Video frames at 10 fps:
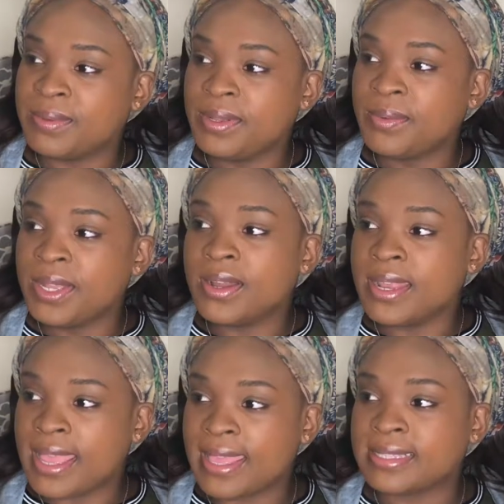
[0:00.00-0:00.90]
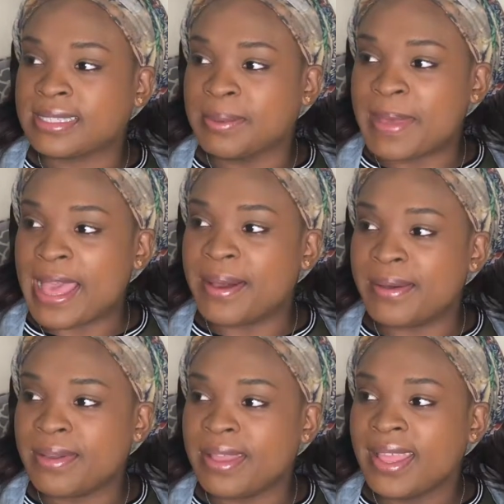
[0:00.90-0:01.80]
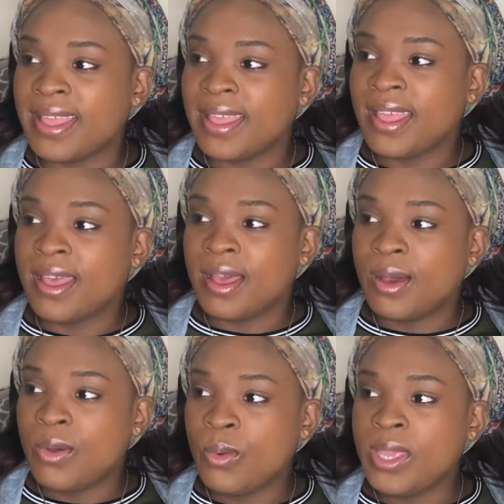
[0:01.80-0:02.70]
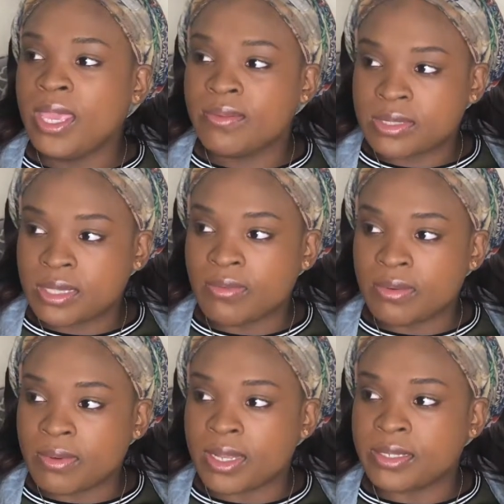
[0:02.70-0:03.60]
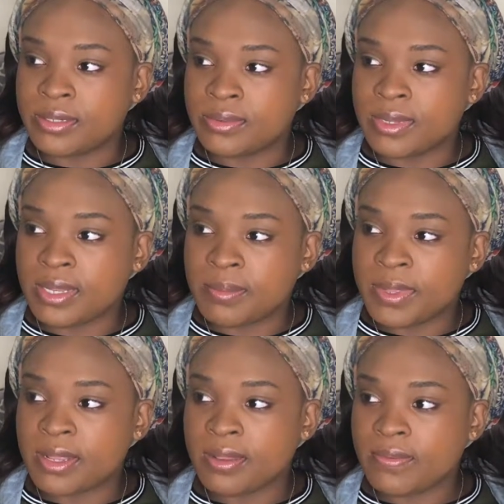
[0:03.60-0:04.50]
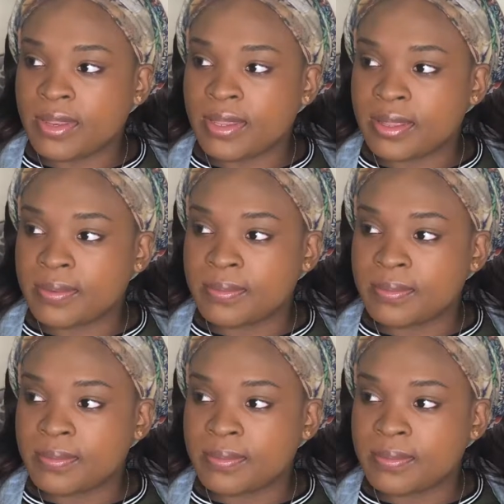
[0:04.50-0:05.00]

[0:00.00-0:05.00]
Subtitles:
we're gonna ask about who we giving stuff away to in the middle of the video.